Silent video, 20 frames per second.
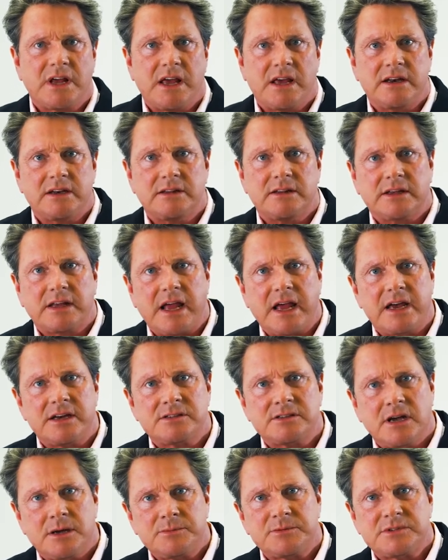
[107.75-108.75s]
and in the
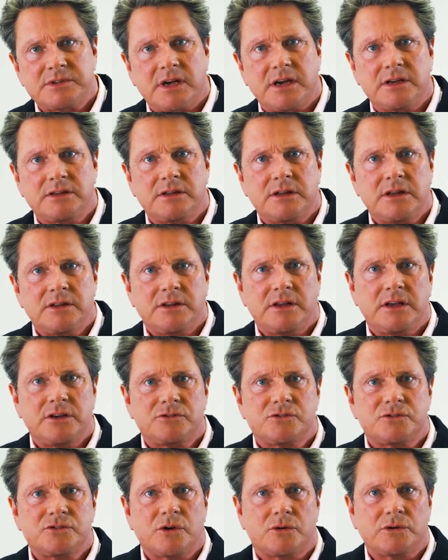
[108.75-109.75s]
cash upside, the
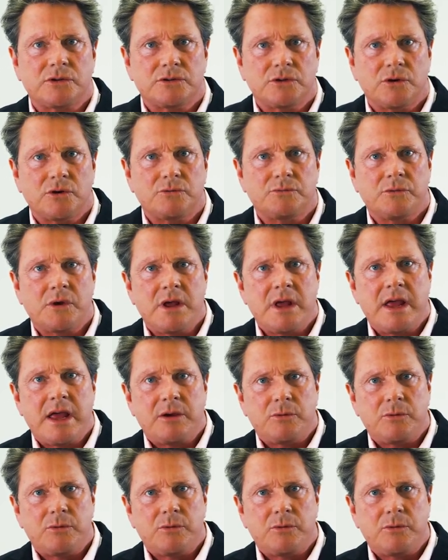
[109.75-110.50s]
interest-only loan